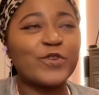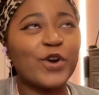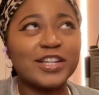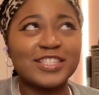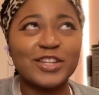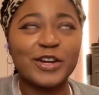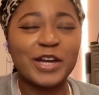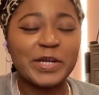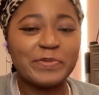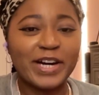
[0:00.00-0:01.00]
course, you know,
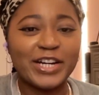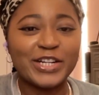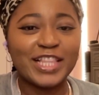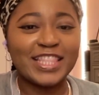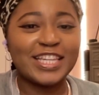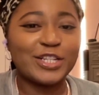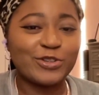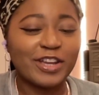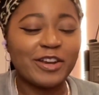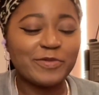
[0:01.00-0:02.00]
Harry Potter, like the
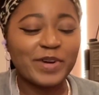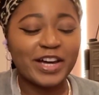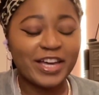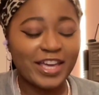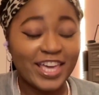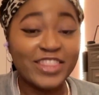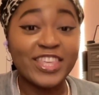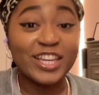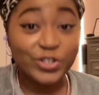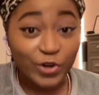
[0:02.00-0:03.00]

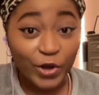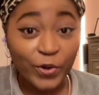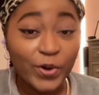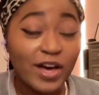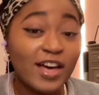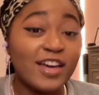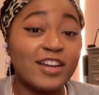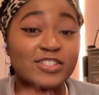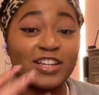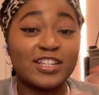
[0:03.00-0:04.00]

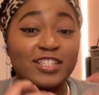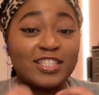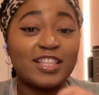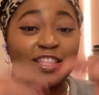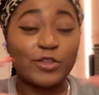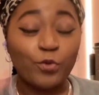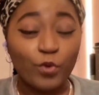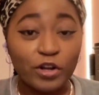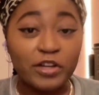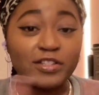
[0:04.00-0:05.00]
introduction to like the
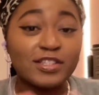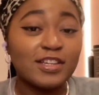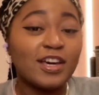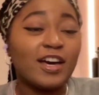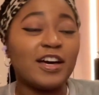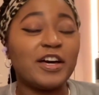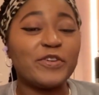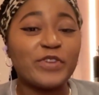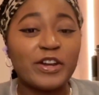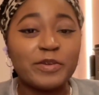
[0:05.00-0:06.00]
world
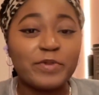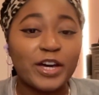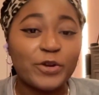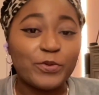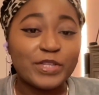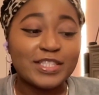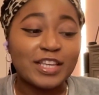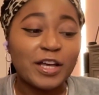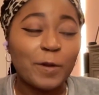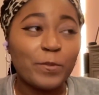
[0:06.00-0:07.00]
of Harry Potter was,
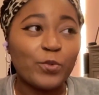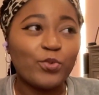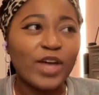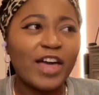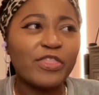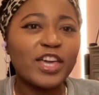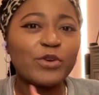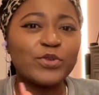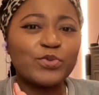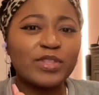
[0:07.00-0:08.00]
I think
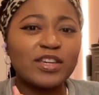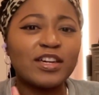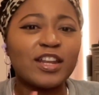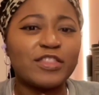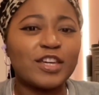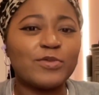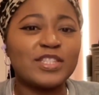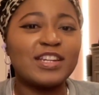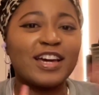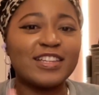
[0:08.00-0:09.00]
it was really good. I think it
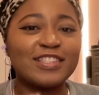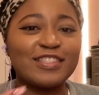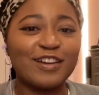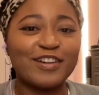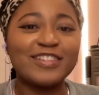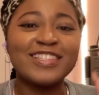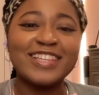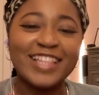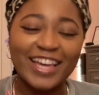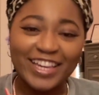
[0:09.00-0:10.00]
was a nice start
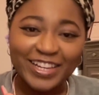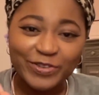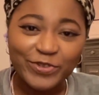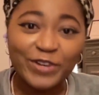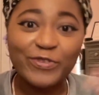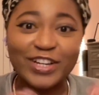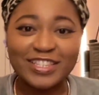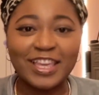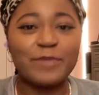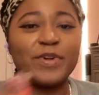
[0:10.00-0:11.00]
to like when it
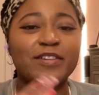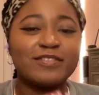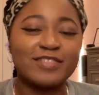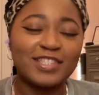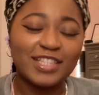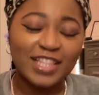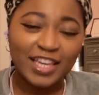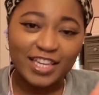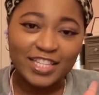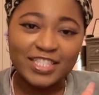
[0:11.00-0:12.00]
first came out to
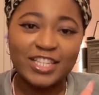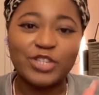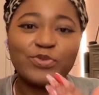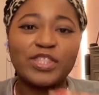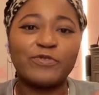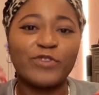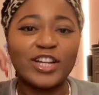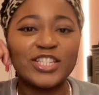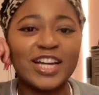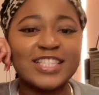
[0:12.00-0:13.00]
like continue with the
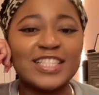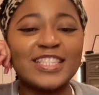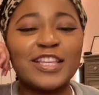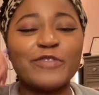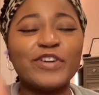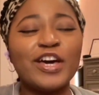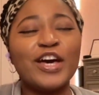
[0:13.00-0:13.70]
franchise and stuff.